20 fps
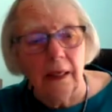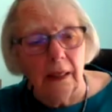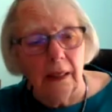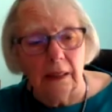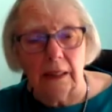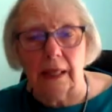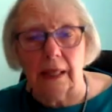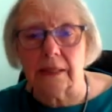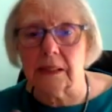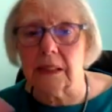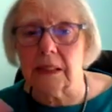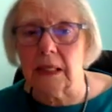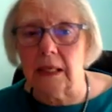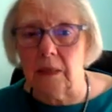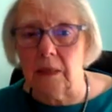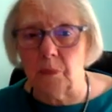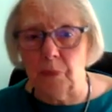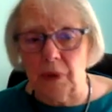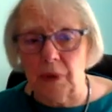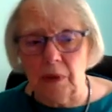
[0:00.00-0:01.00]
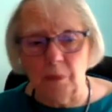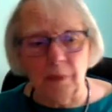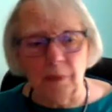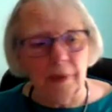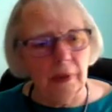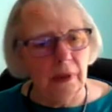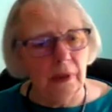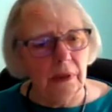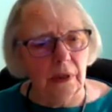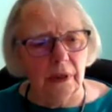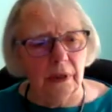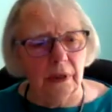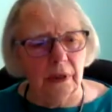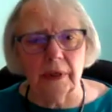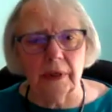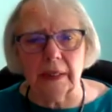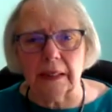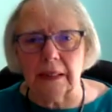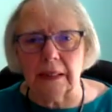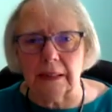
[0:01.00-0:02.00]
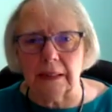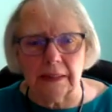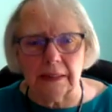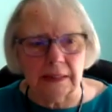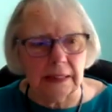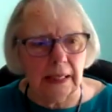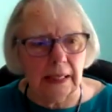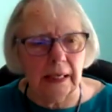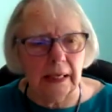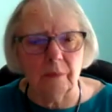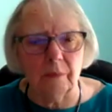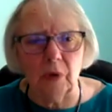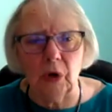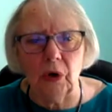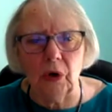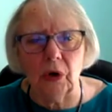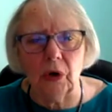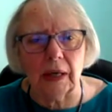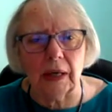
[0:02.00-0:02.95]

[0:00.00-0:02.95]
let's keep people herding in the same herd.